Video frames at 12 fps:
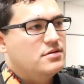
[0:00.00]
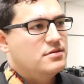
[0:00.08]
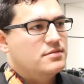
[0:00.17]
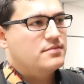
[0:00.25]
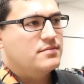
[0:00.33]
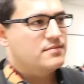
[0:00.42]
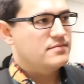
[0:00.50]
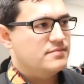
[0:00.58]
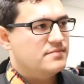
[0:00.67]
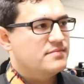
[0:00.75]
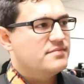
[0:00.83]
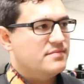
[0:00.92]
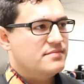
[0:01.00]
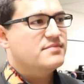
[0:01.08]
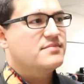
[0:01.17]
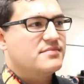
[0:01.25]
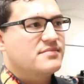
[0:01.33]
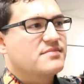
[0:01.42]

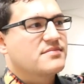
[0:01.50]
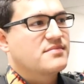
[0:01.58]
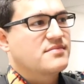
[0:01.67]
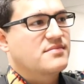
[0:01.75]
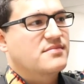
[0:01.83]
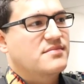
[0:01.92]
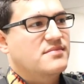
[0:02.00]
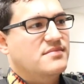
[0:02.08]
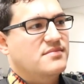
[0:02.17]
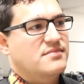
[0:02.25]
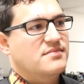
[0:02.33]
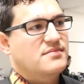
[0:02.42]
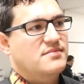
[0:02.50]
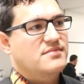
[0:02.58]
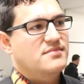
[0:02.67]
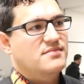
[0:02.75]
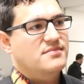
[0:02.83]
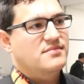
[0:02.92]

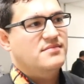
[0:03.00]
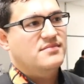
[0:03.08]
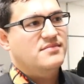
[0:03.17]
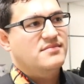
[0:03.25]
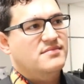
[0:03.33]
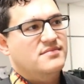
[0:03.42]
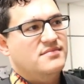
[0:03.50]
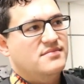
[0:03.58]
(silent)